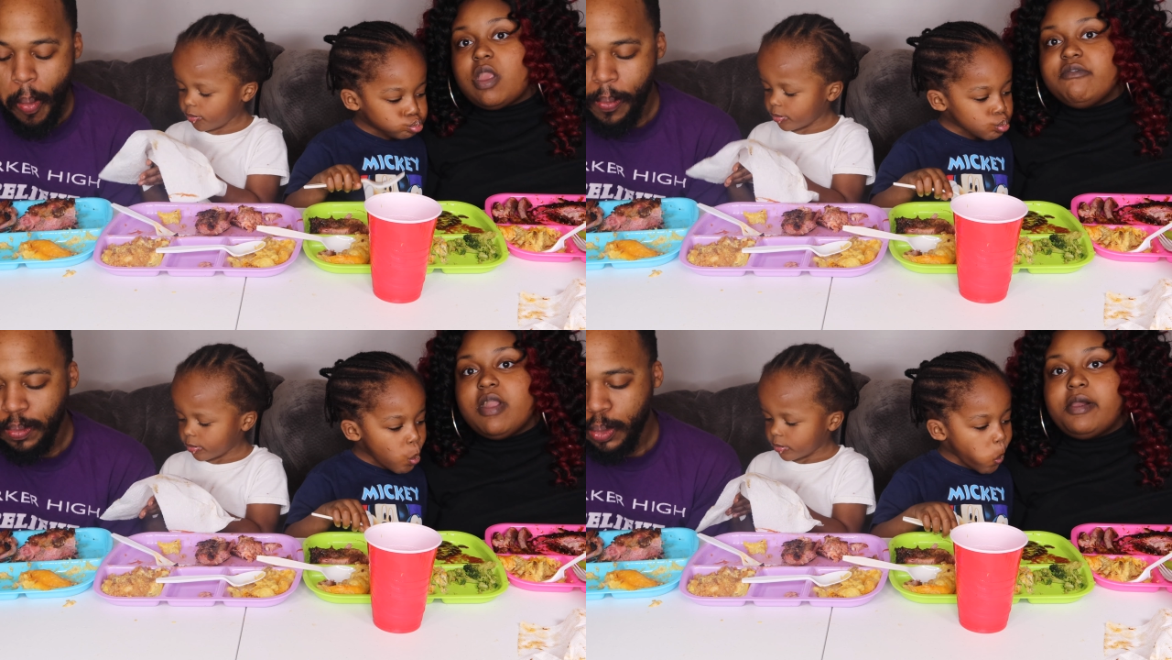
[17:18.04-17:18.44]

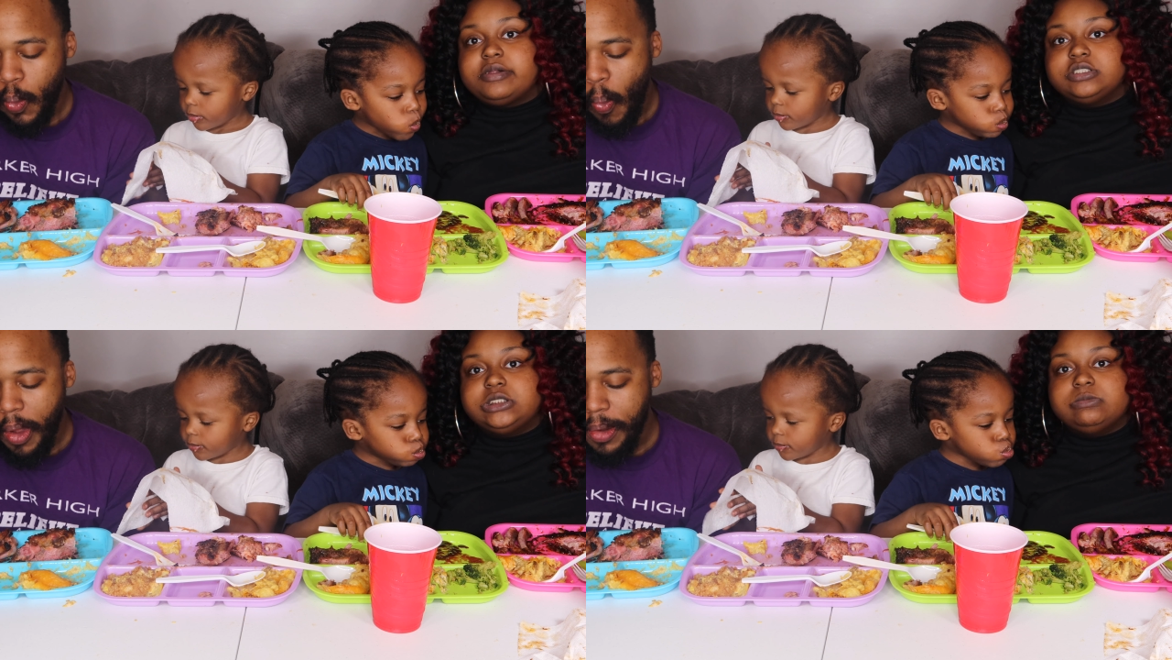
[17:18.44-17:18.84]
Speaker 1: If
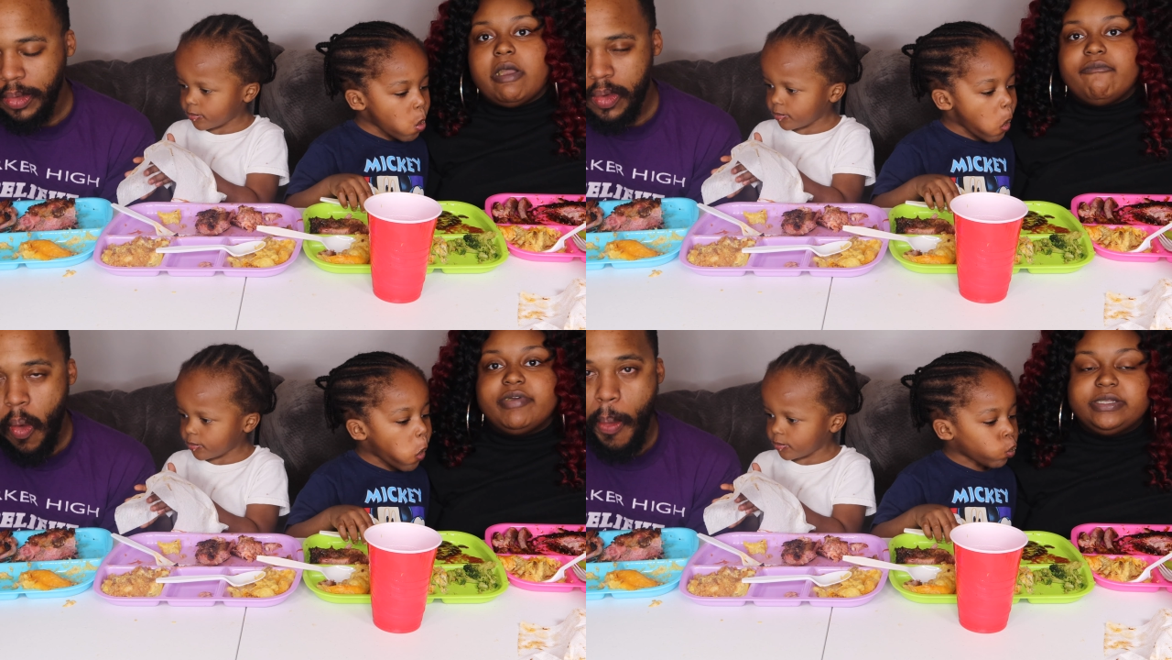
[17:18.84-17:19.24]
y'all can see
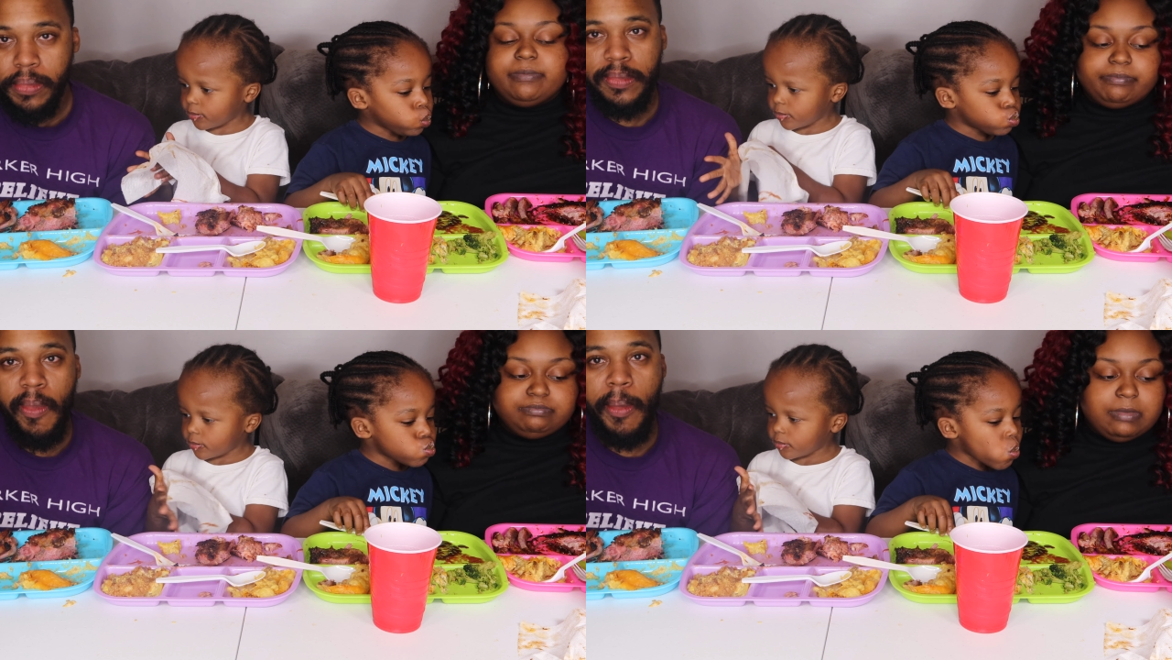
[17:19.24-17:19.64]
my
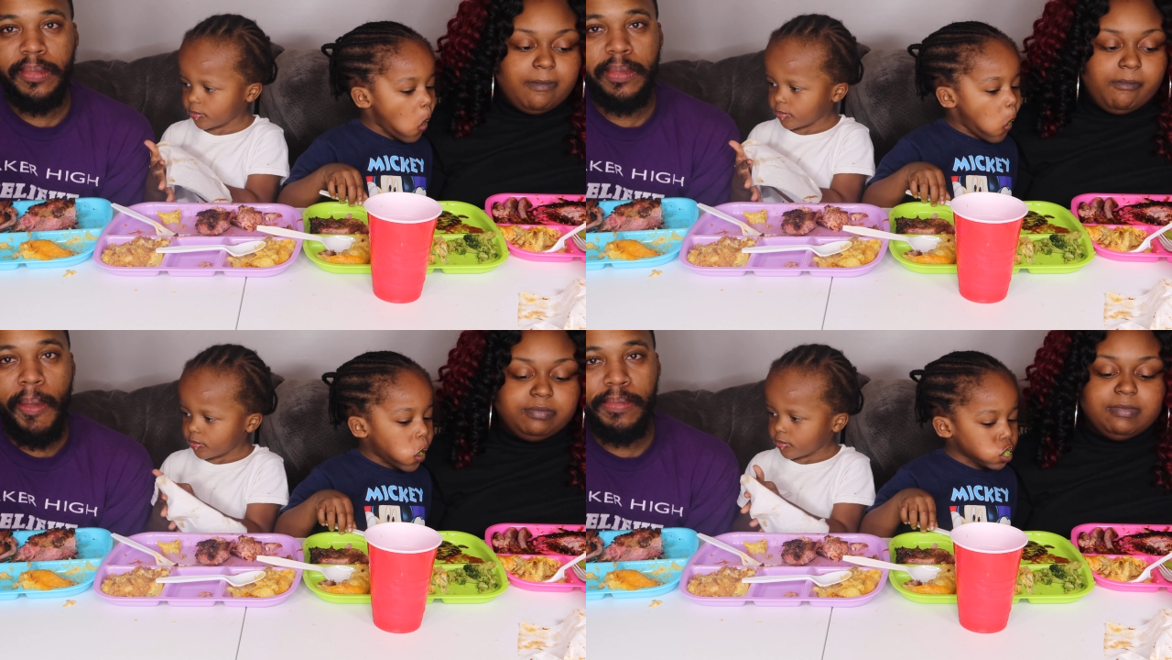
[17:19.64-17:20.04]
fate,
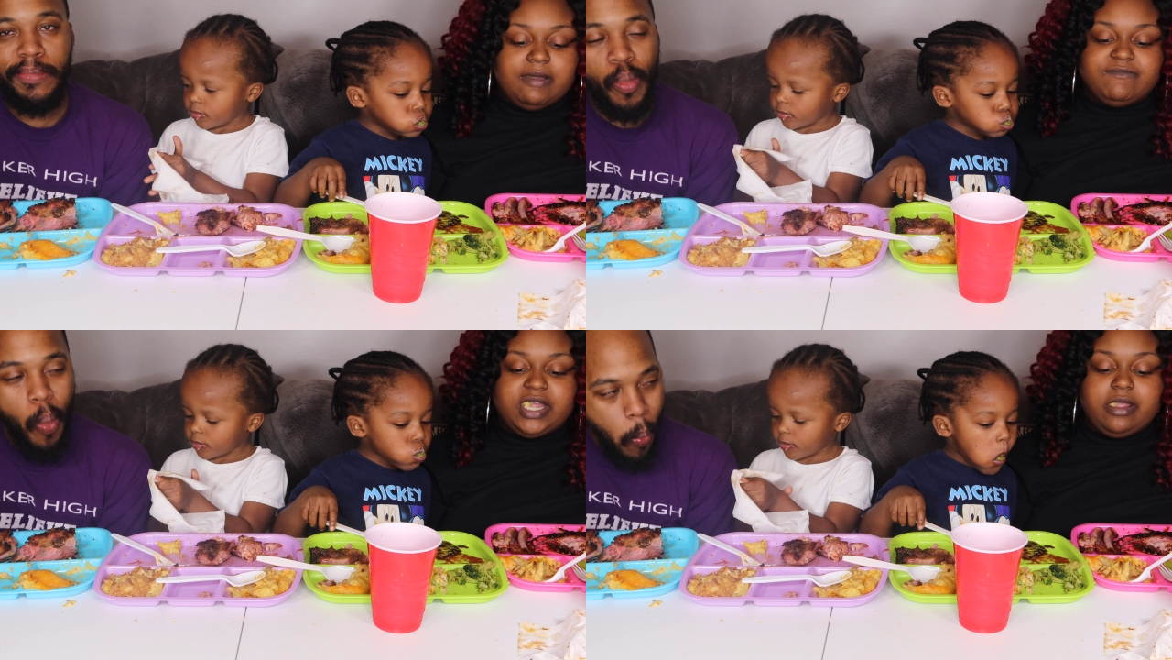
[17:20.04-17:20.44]
my
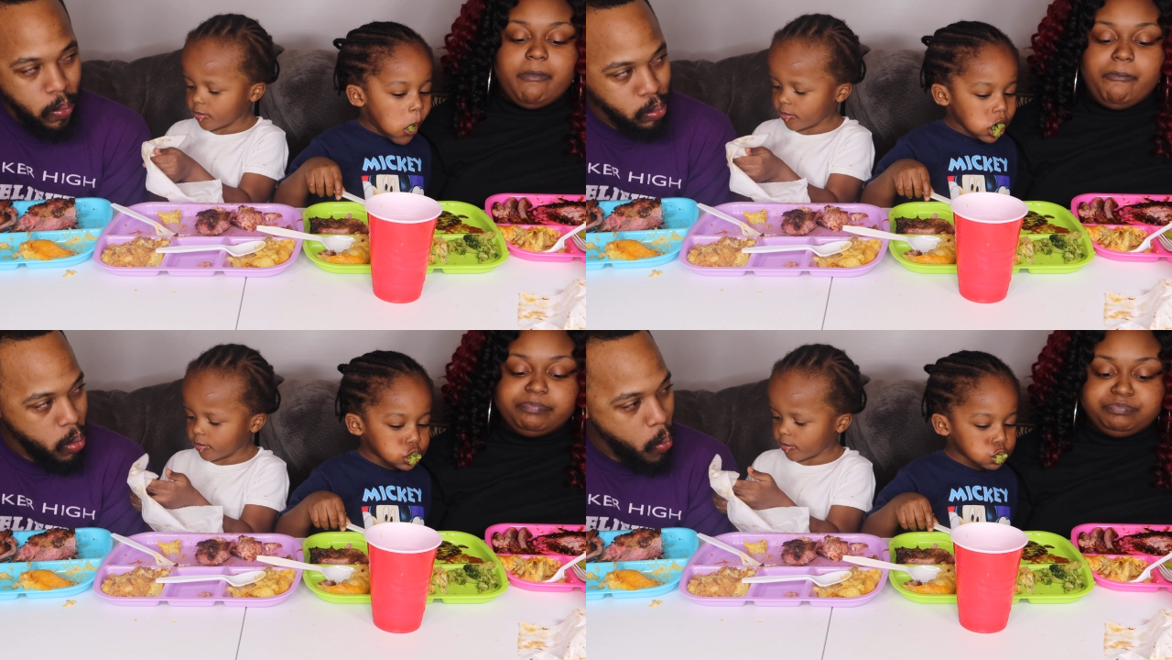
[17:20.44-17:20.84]
my fate,